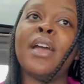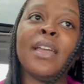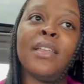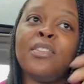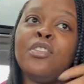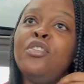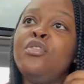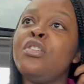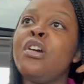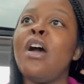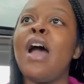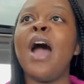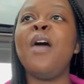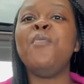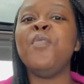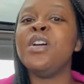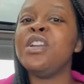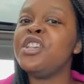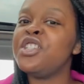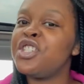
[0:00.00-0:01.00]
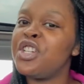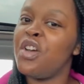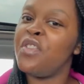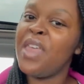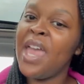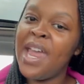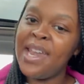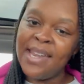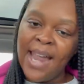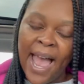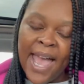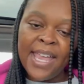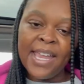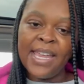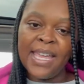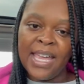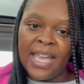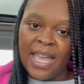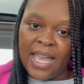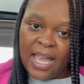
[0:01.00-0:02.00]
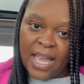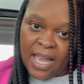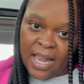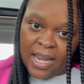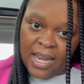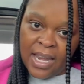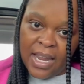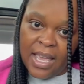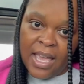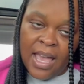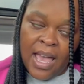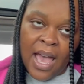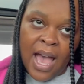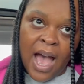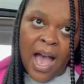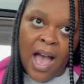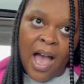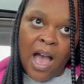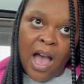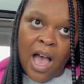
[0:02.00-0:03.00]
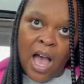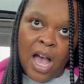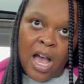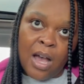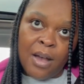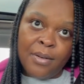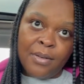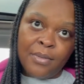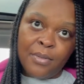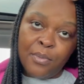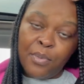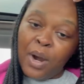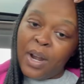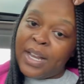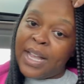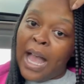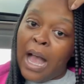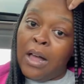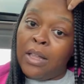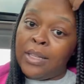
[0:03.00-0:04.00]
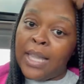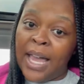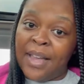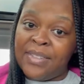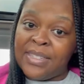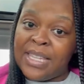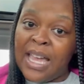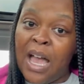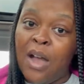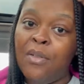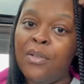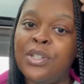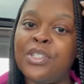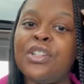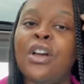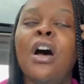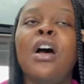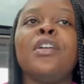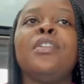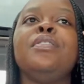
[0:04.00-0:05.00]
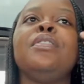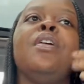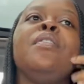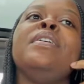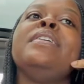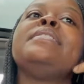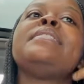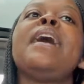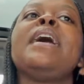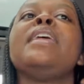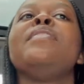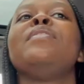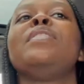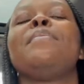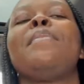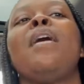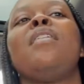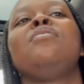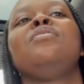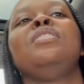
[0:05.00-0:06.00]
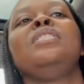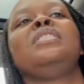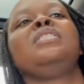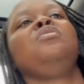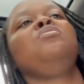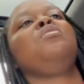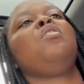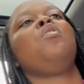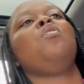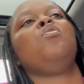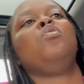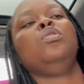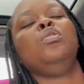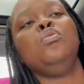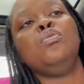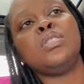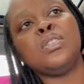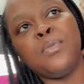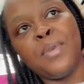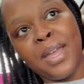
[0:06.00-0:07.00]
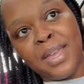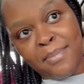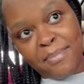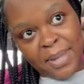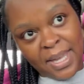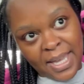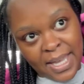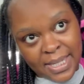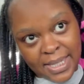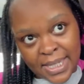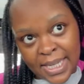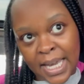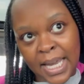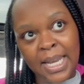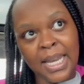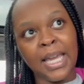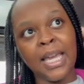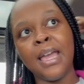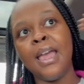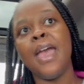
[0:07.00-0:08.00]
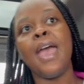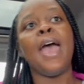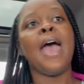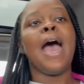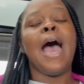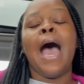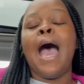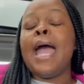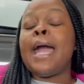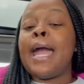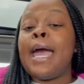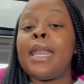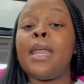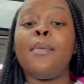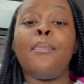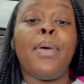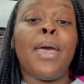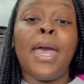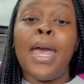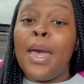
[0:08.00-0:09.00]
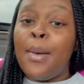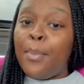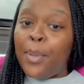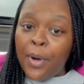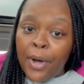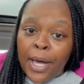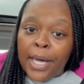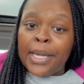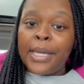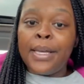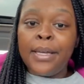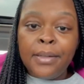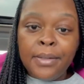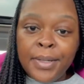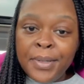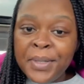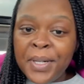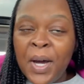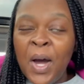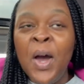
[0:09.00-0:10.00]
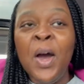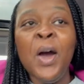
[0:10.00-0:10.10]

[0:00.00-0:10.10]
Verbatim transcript: you know i want to show that diet and uh, workout lifestyle with y'all. You know, it's not even about just, you know, losing weight and being skinny. I got a bad body, you know.